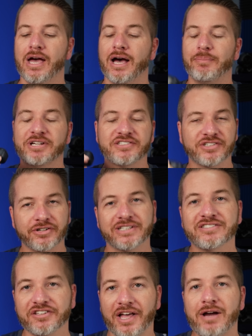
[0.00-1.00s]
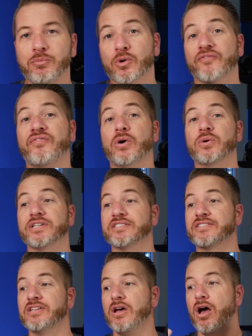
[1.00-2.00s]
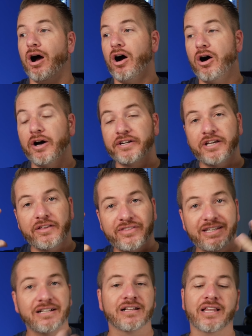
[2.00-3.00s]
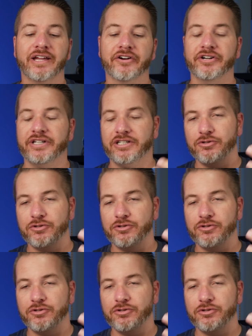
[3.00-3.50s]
uh, because there is a lot more focus on the clarity.